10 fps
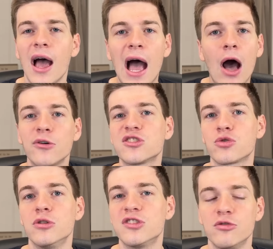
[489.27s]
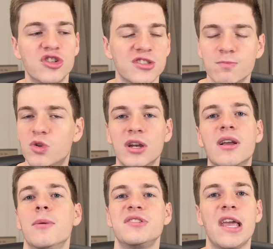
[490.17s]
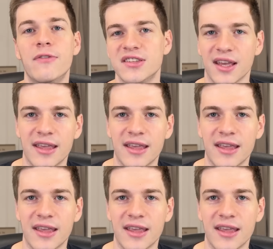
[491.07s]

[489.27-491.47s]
Alex Caruso's just gonna come save us, I